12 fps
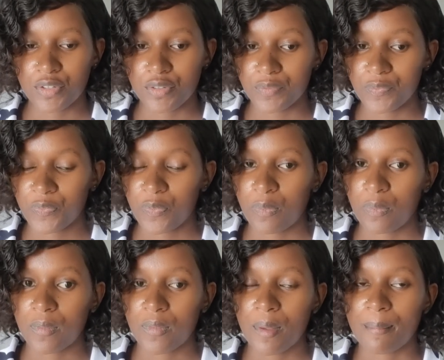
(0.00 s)
know,
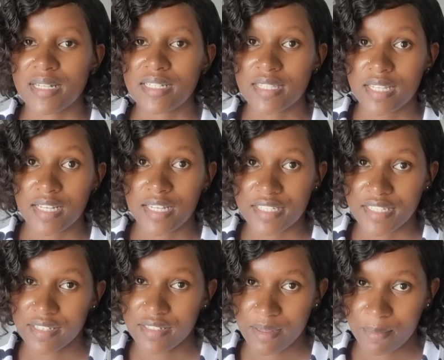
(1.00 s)
but still
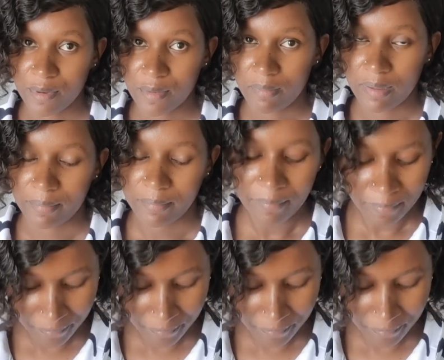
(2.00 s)
eating is a problem.